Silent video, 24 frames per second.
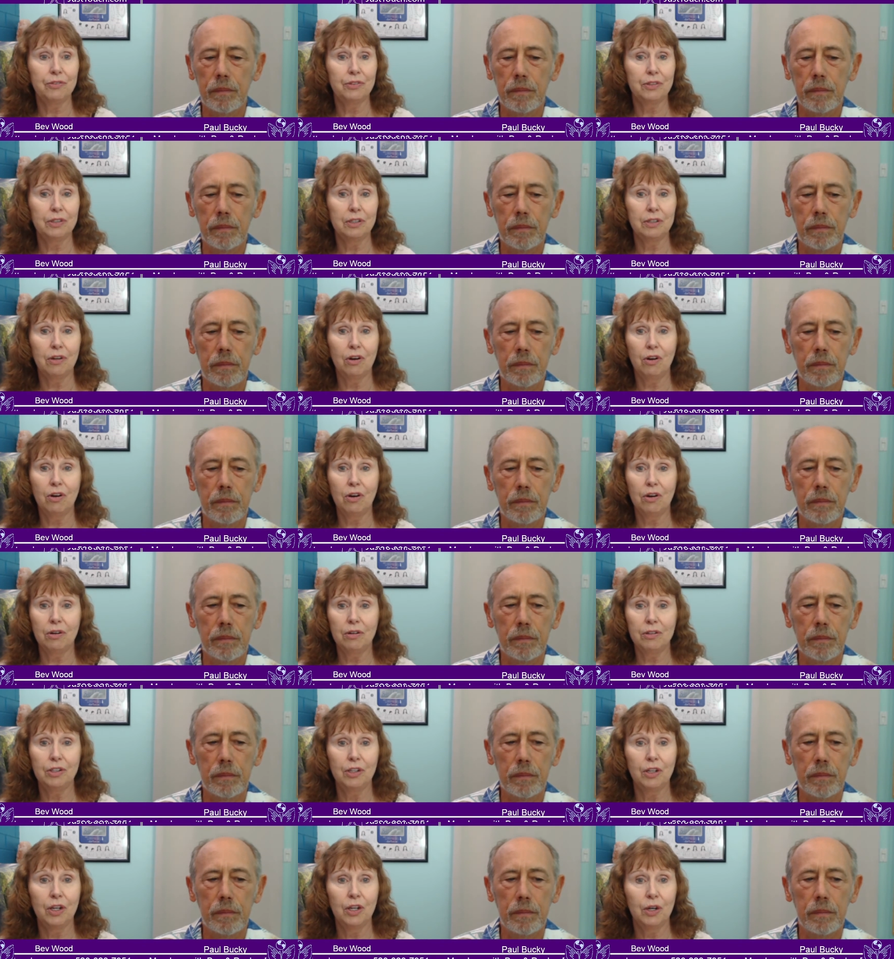Speaker 1: and all,
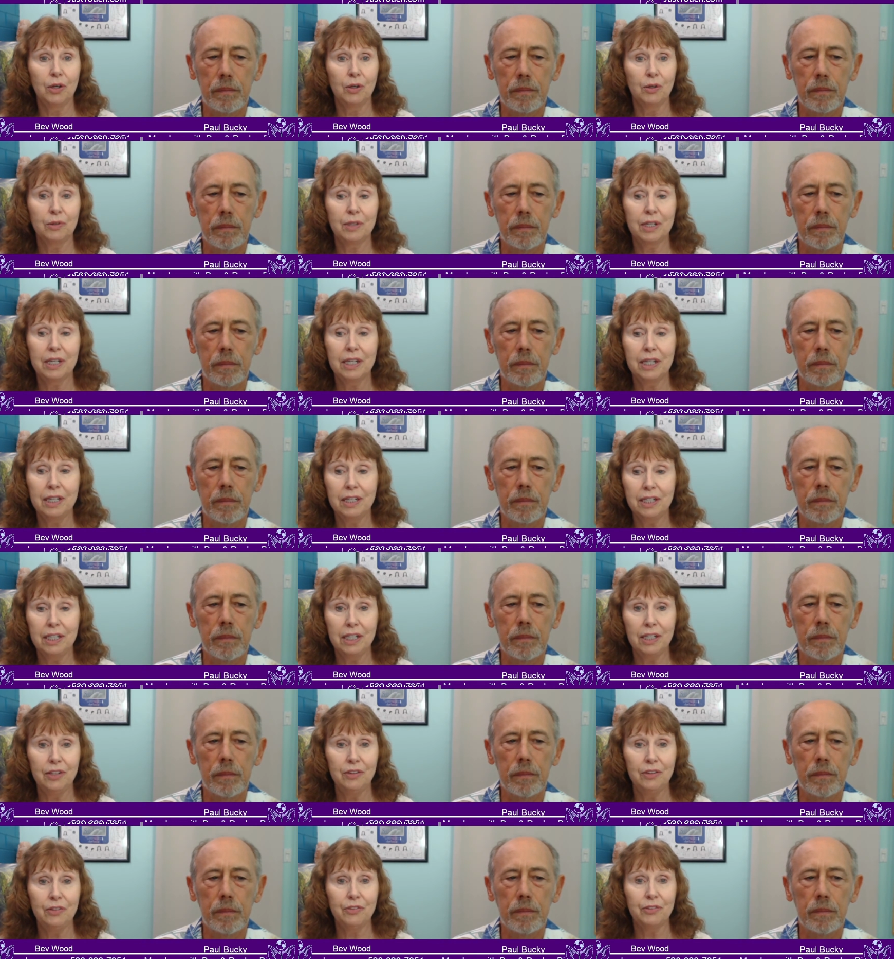you know,
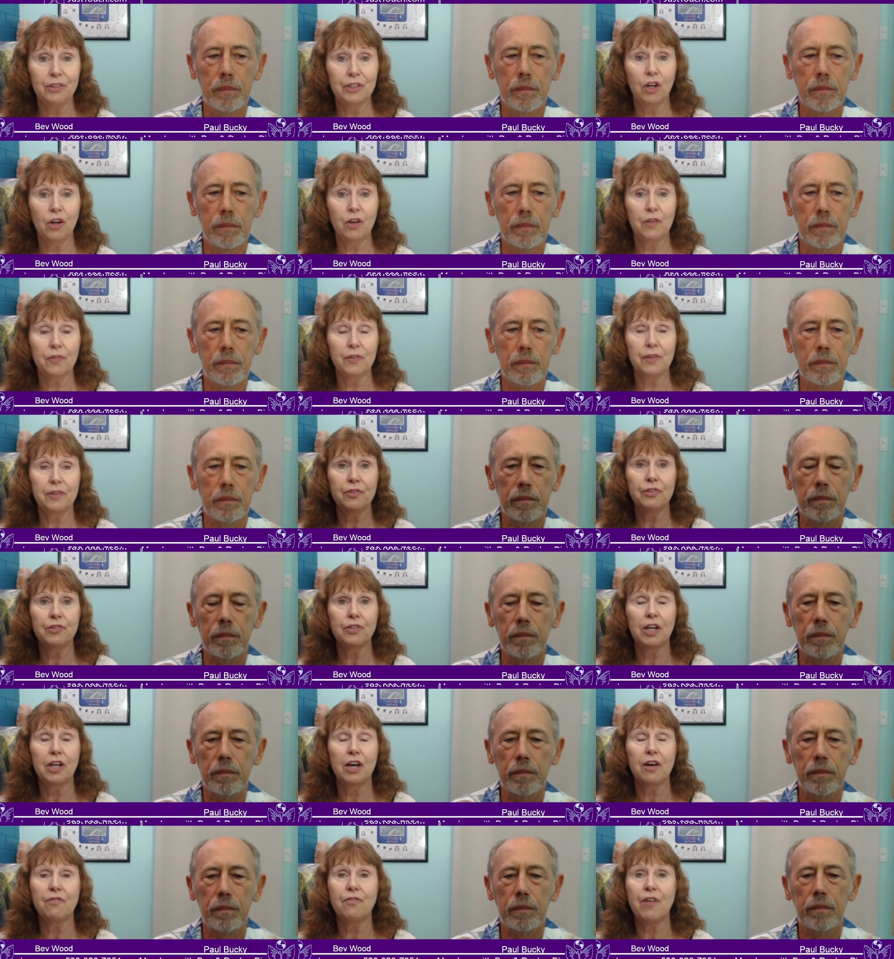kitties and all this
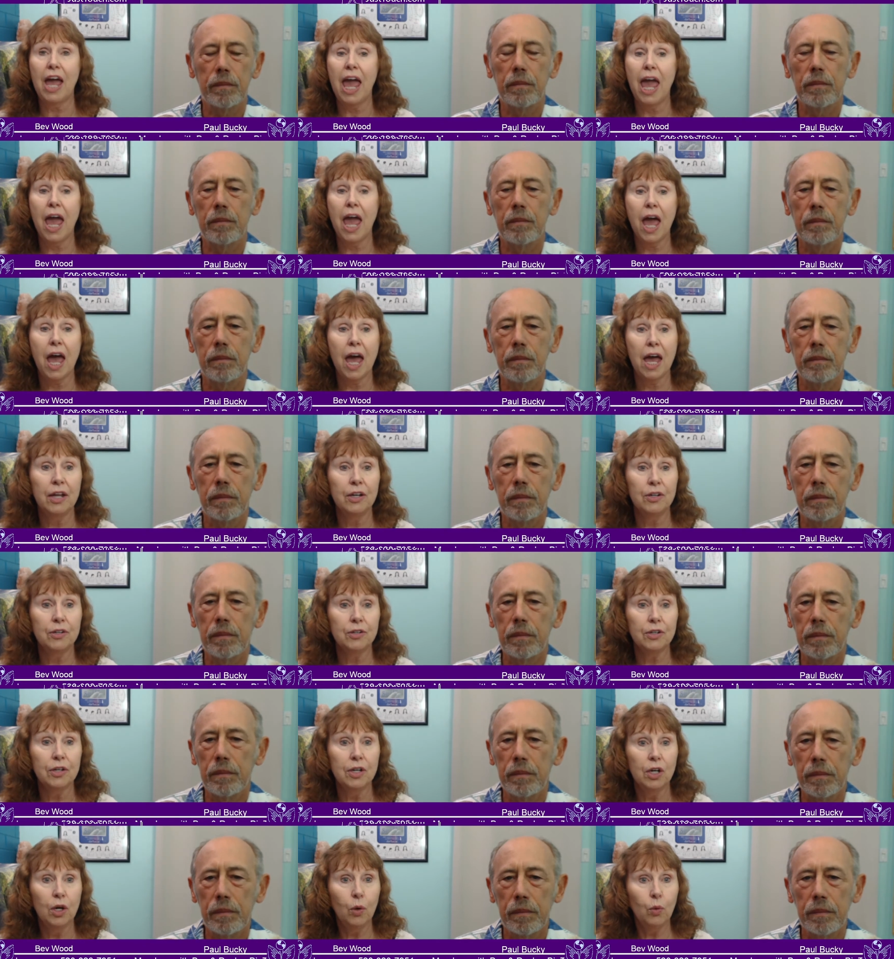stuff. And
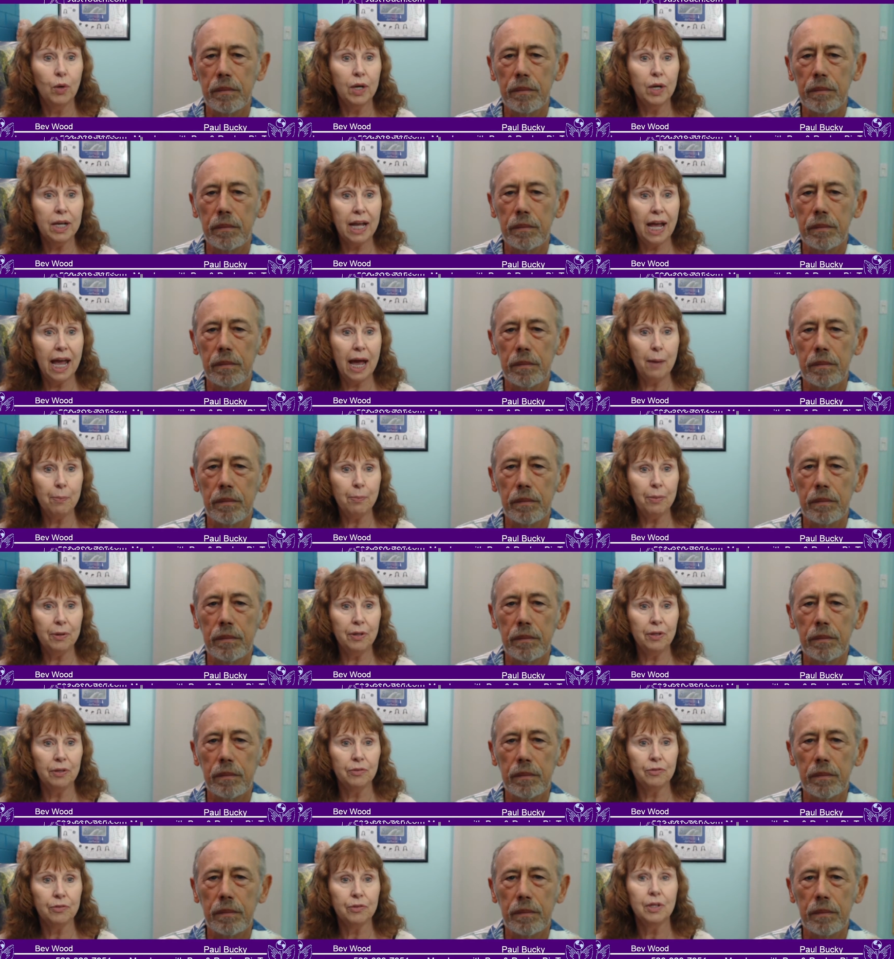what
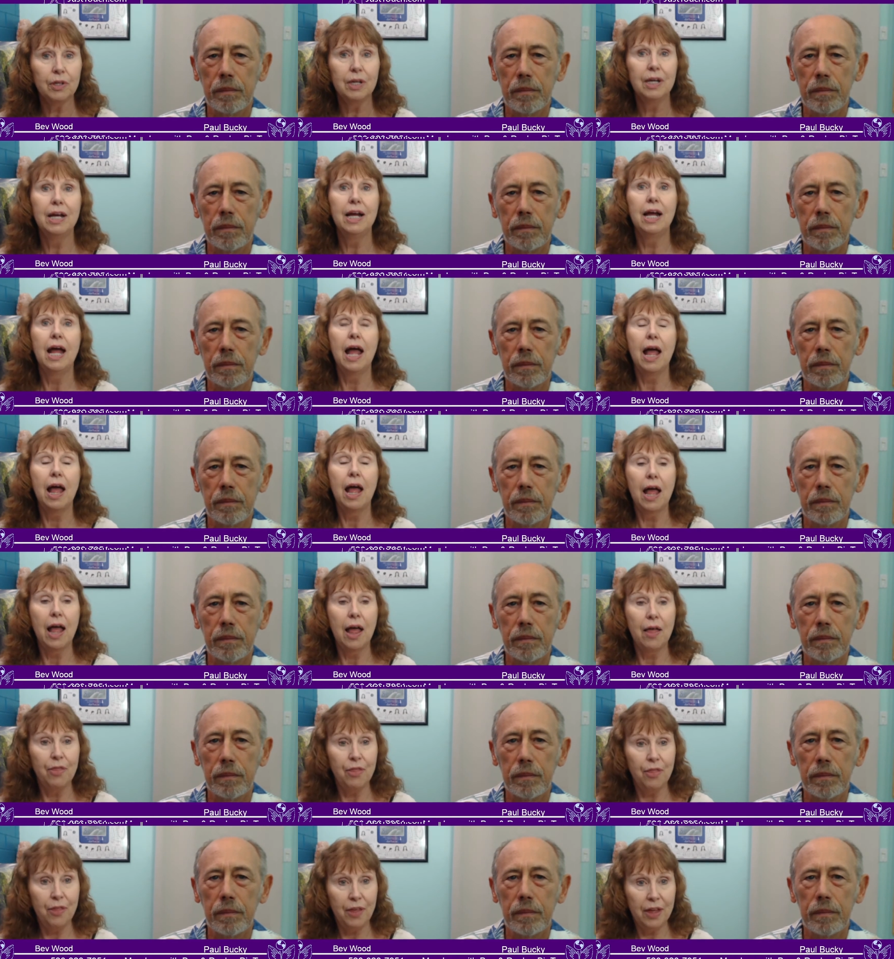happens?
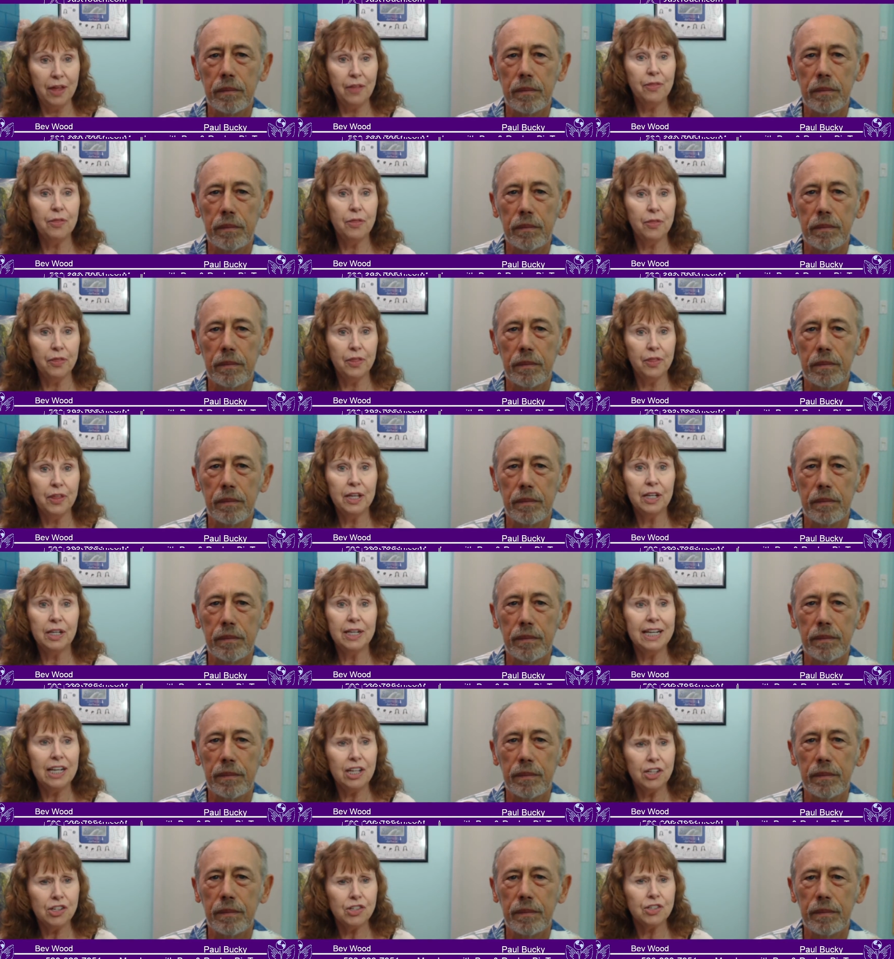Then
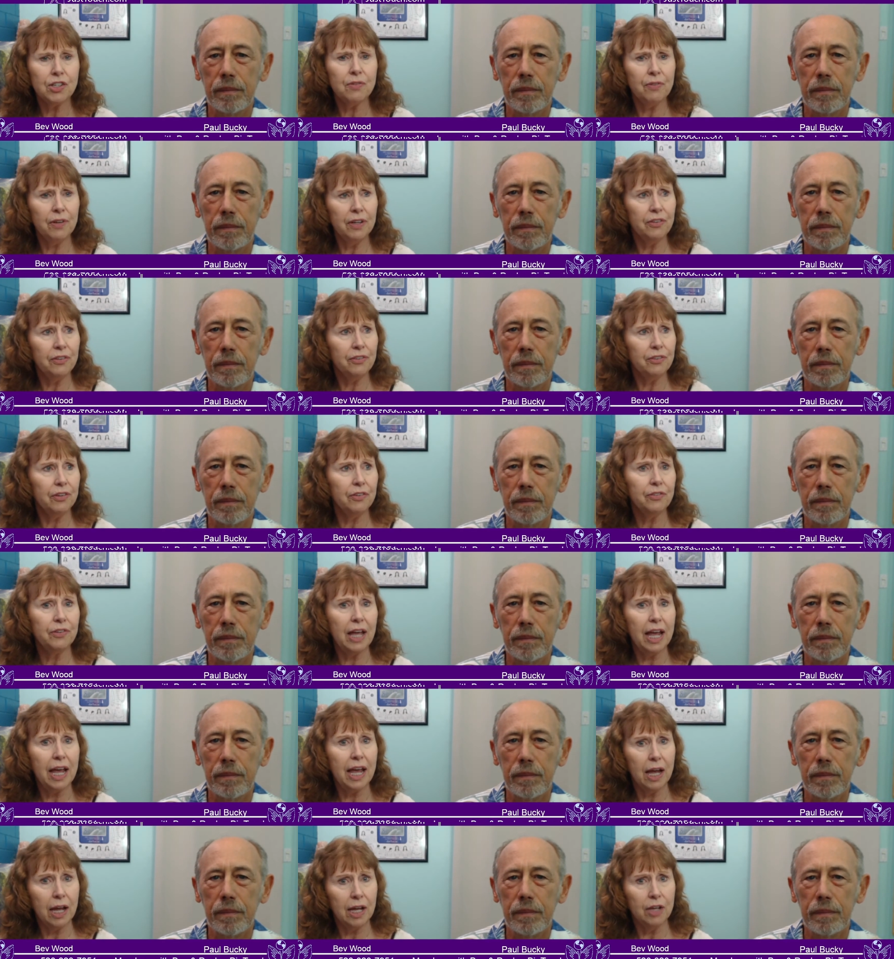each of us is
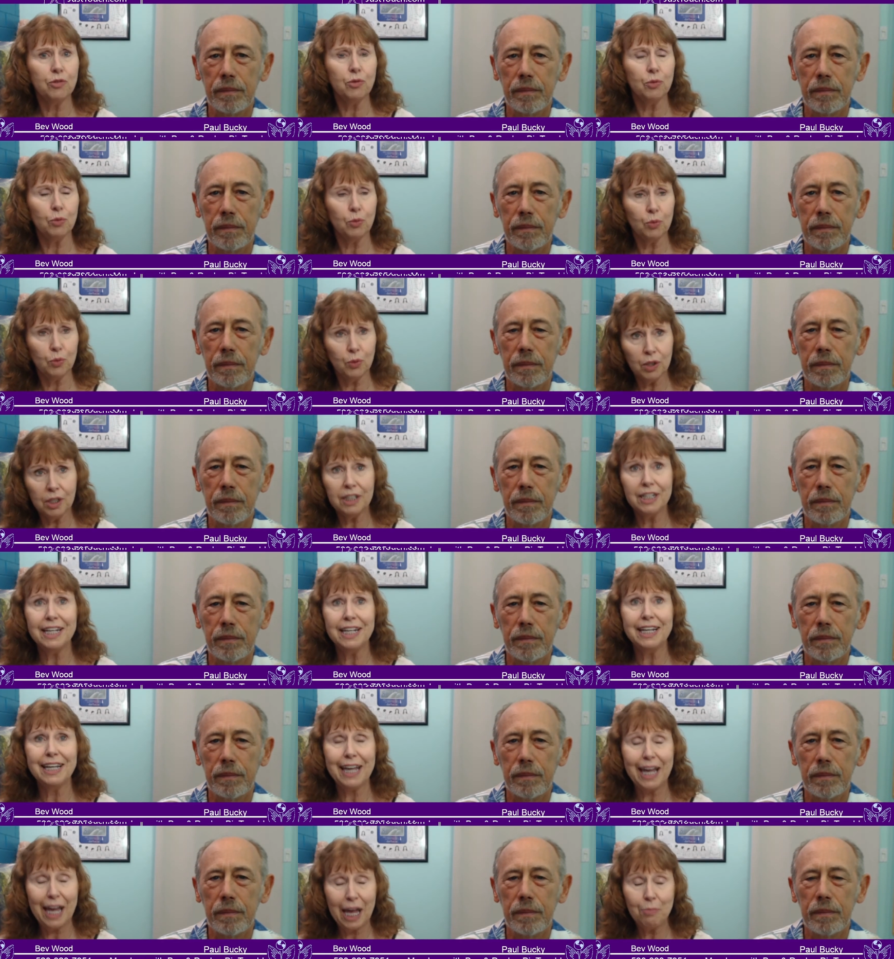really
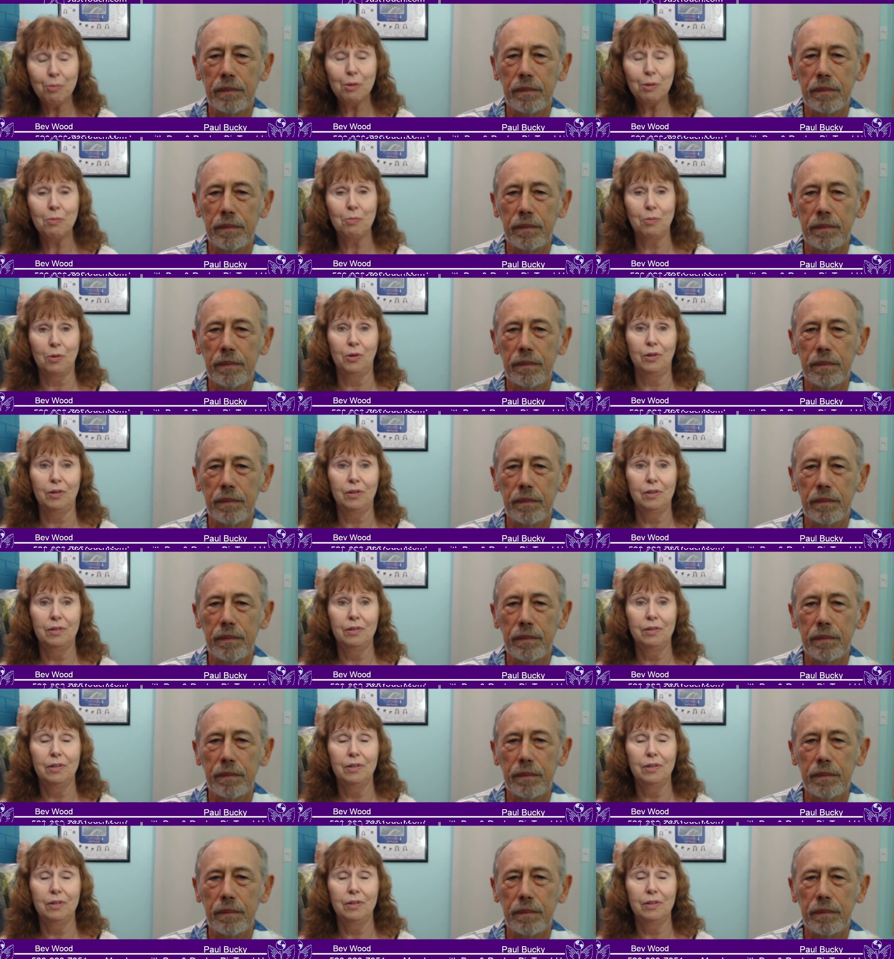capable